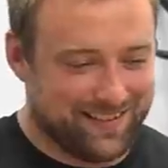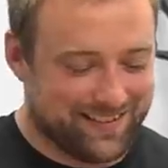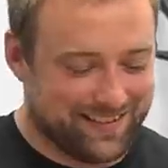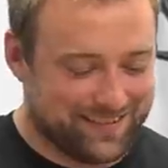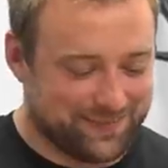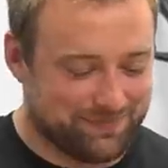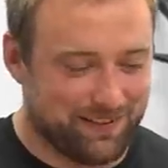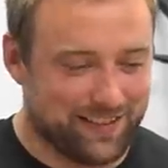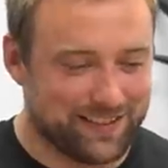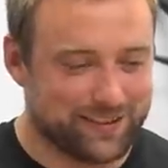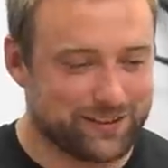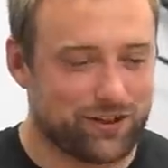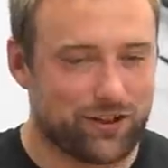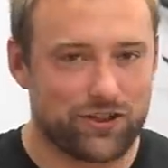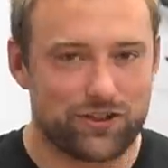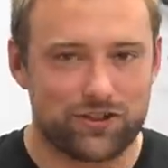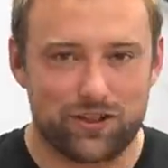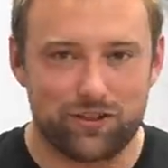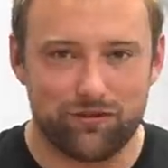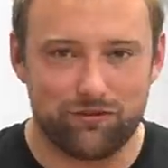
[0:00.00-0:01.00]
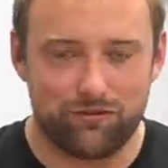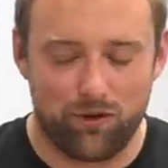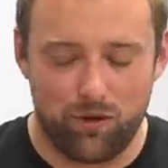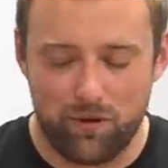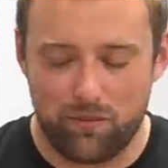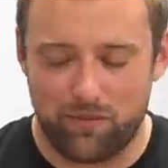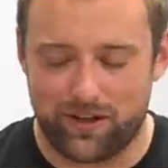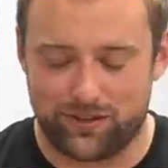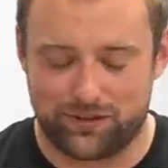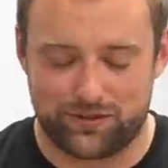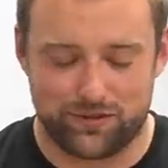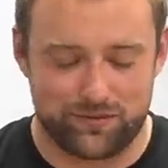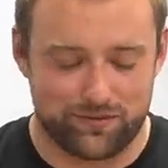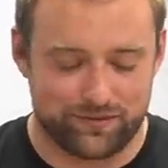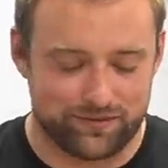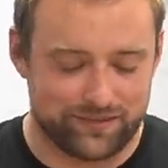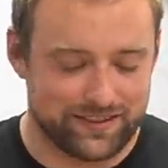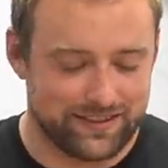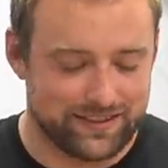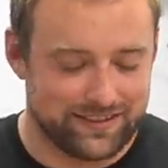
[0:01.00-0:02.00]
it's my surgical 4 by 2
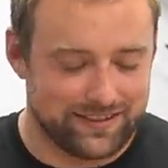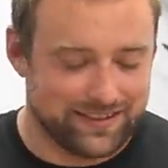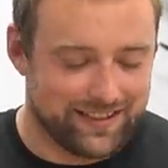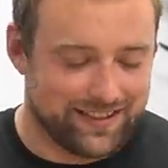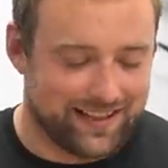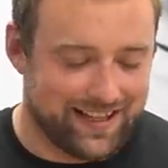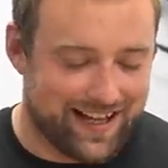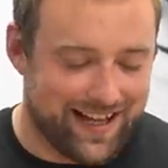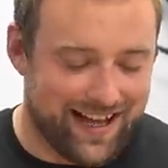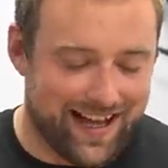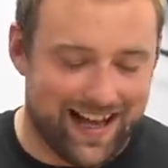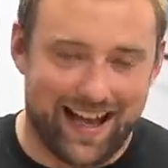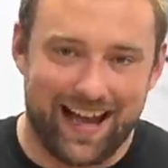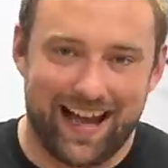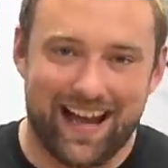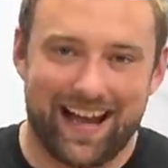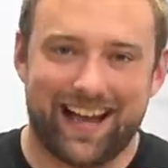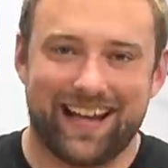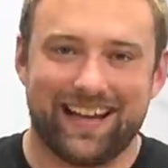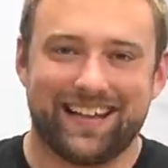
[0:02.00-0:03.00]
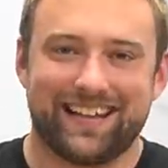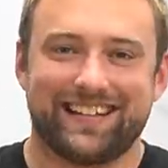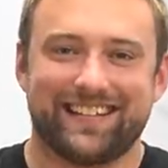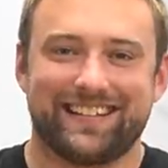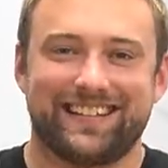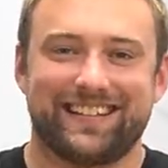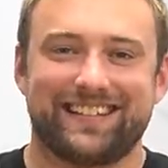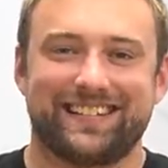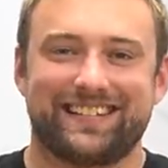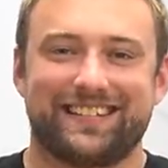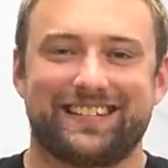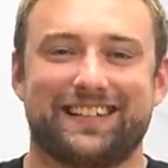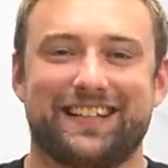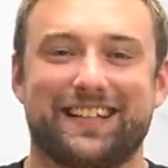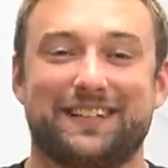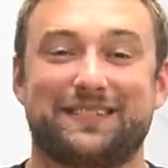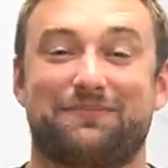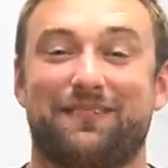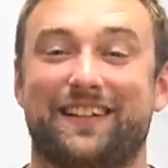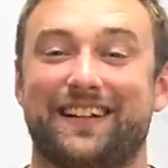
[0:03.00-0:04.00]
Uh,
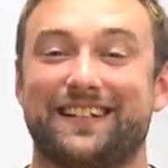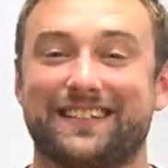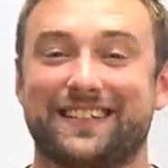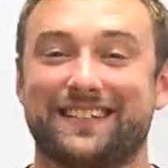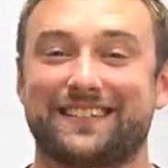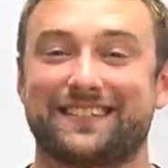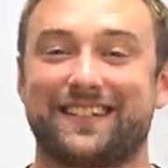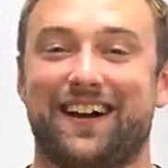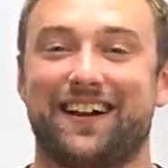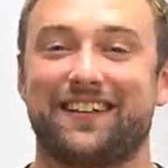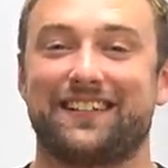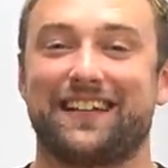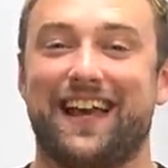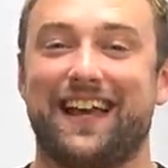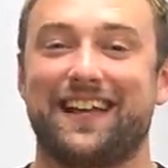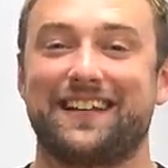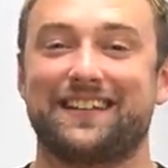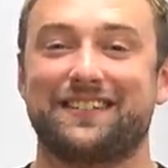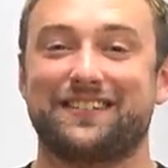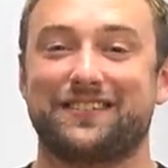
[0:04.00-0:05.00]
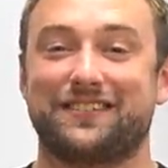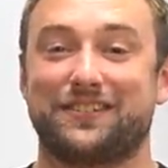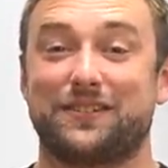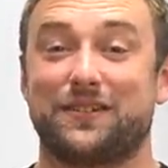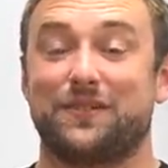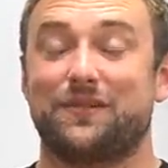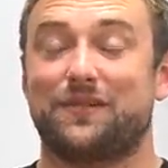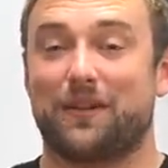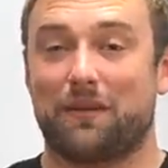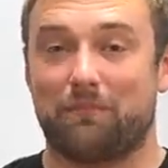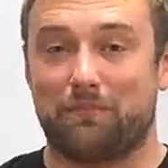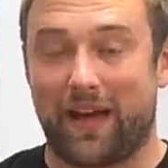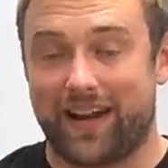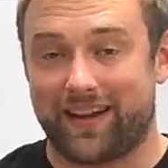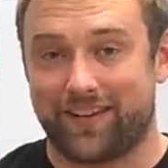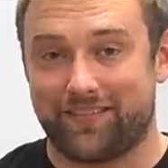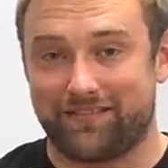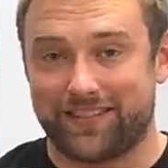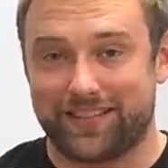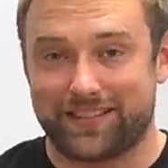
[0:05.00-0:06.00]
this brings us on then to
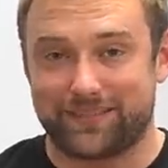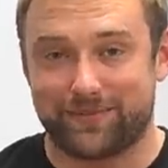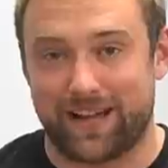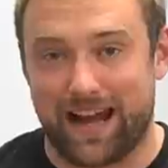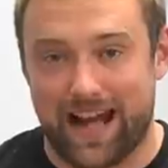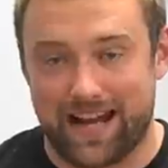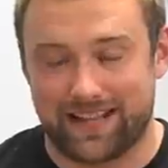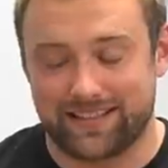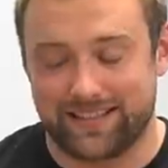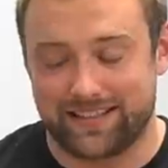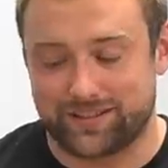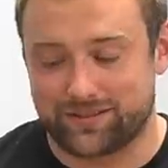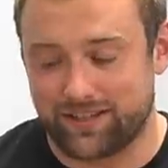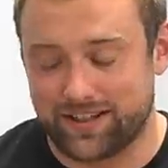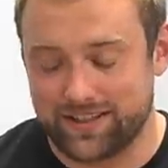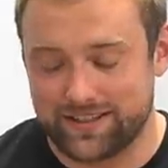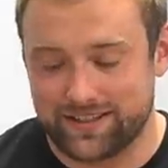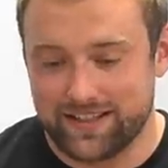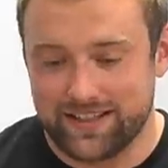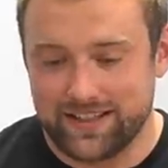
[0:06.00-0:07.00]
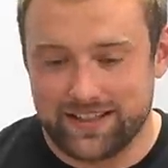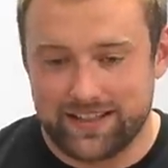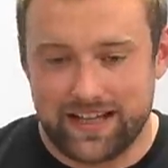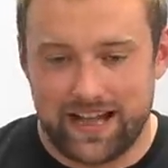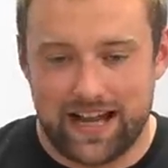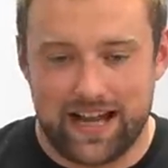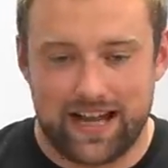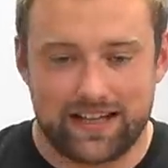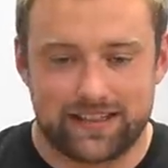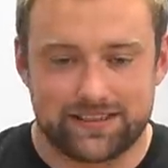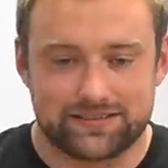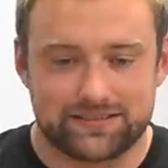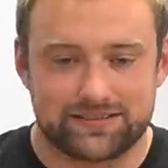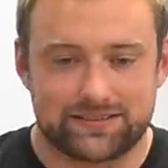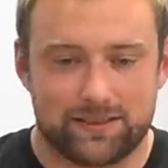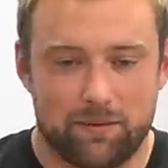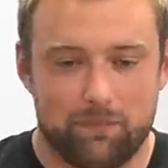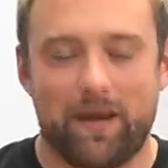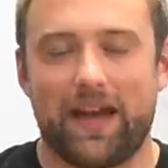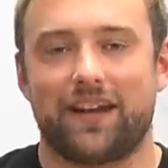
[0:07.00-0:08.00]
competitiveness with athletes, right? Uh,
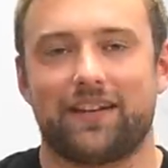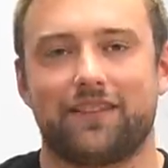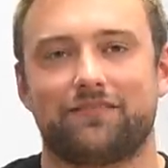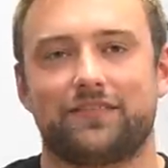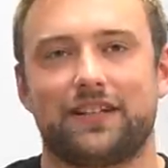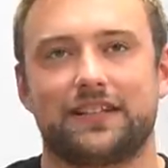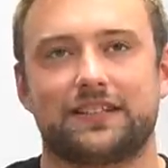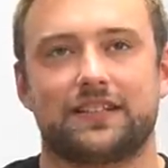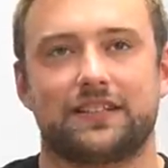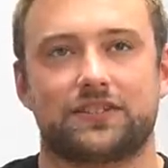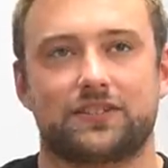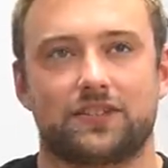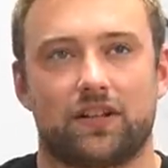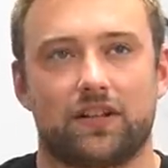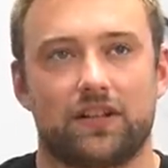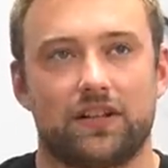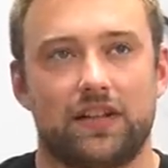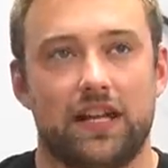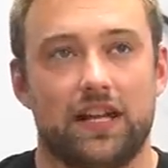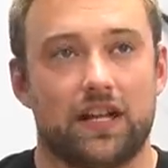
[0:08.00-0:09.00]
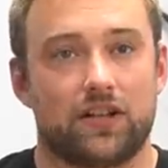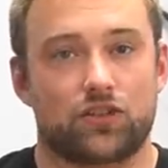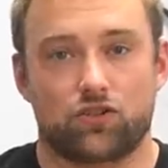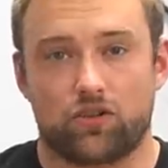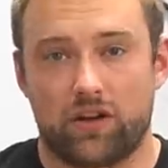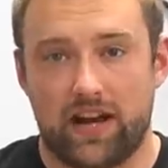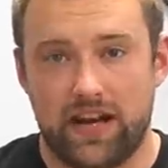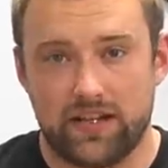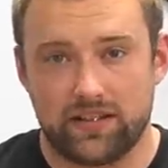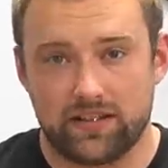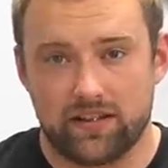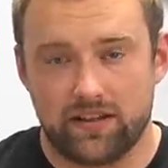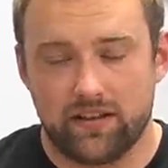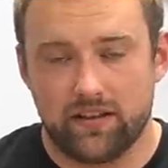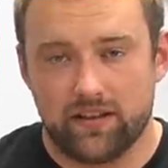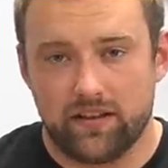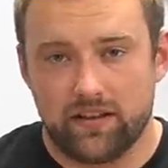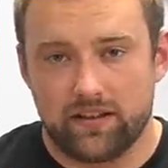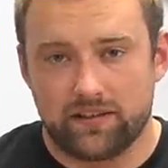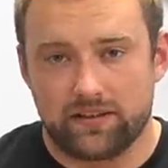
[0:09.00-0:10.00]
competitiveness is certainly a trait
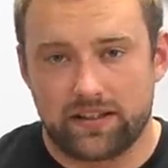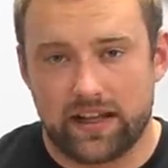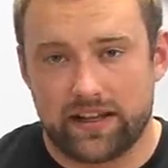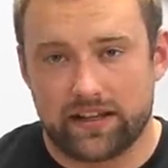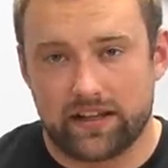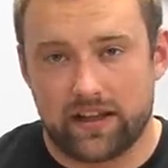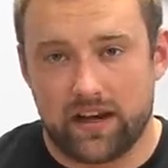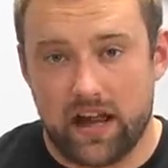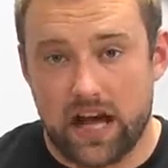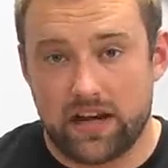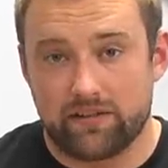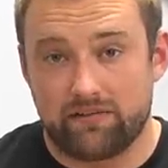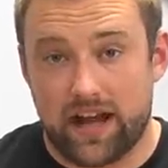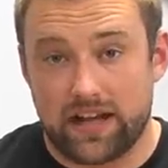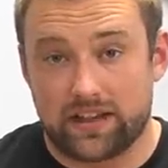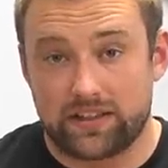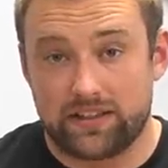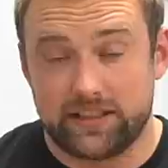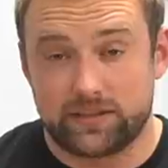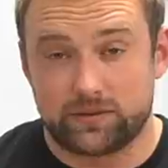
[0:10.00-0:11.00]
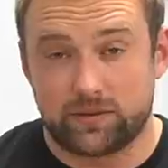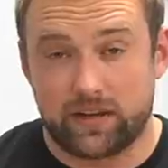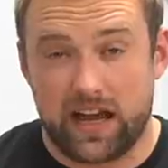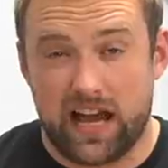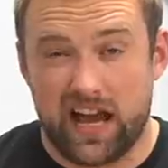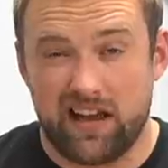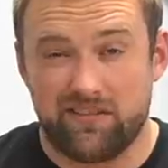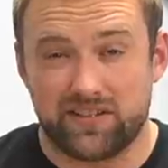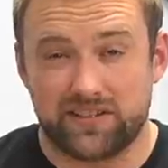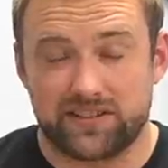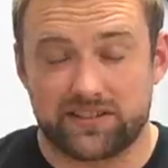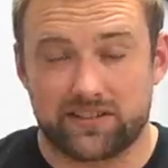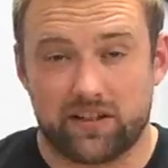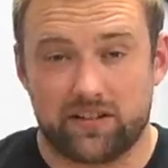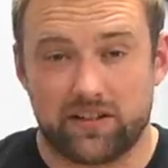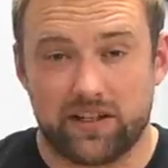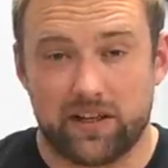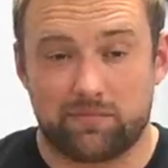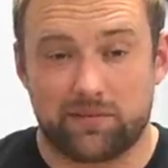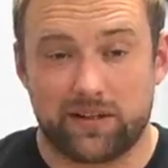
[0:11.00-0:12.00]
that a lot of athletes will have. It's
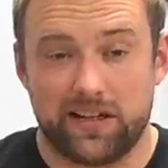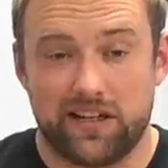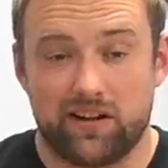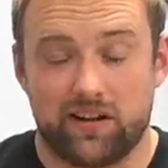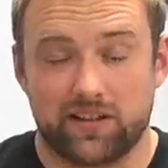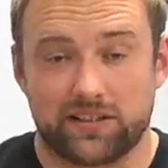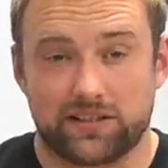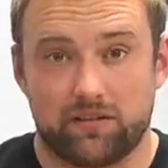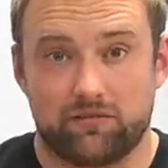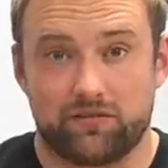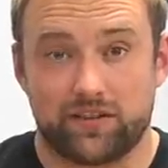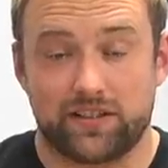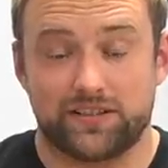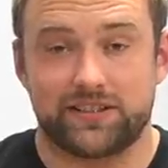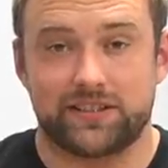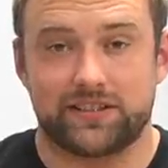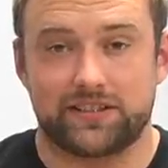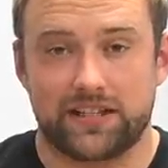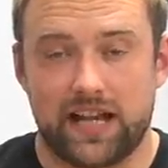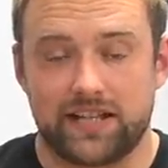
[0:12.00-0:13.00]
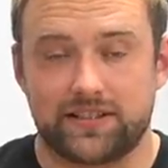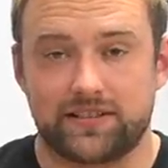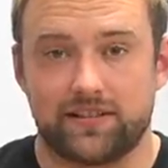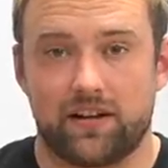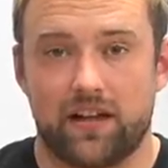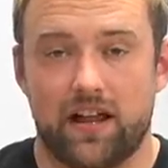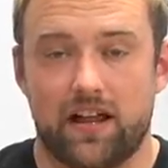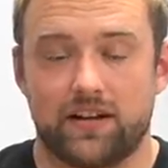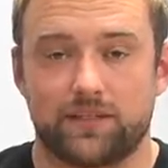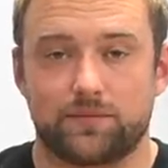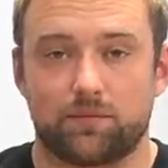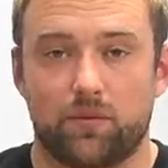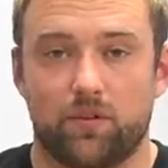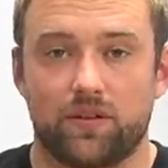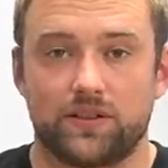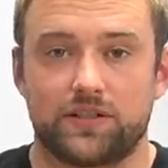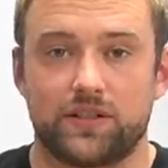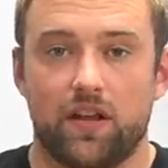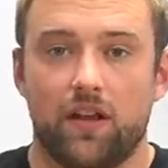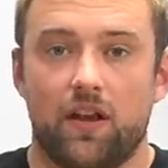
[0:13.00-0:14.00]
certainly a precursor for success in a lot of
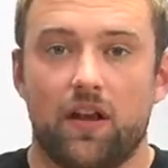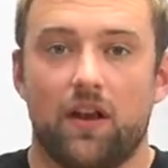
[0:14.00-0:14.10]
sports.